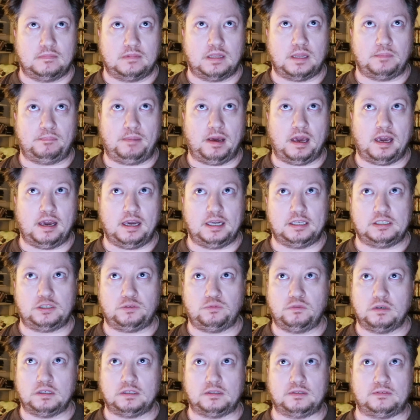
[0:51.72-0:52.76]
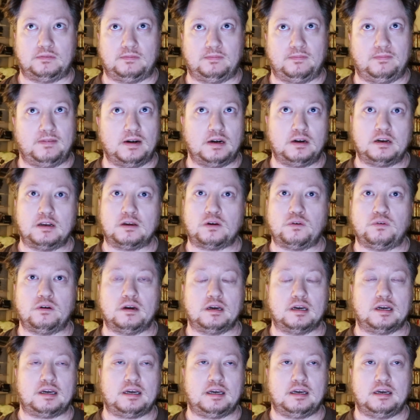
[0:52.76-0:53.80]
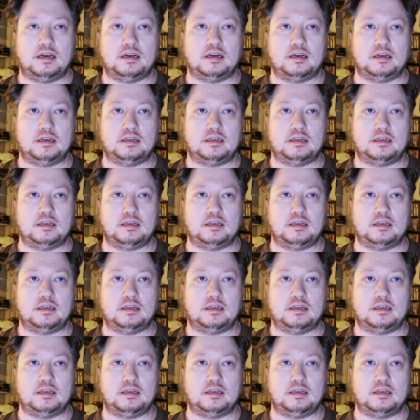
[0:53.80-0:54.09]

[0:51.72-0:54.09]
the pace was very quick.